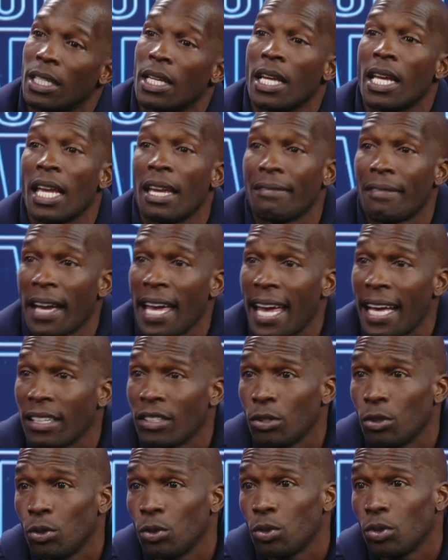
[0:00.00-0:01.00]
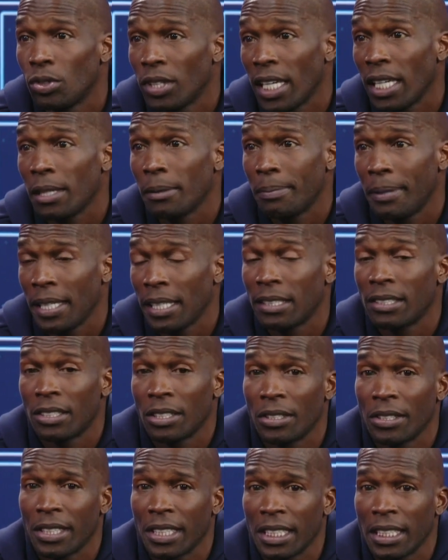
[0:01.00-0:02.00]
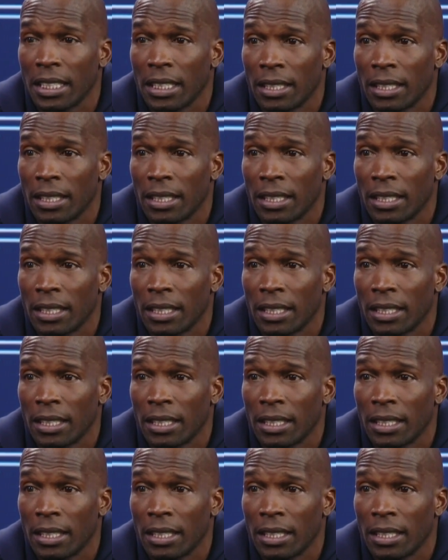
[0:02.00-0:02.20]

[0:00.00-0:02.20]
If I had to take a pick, seriously,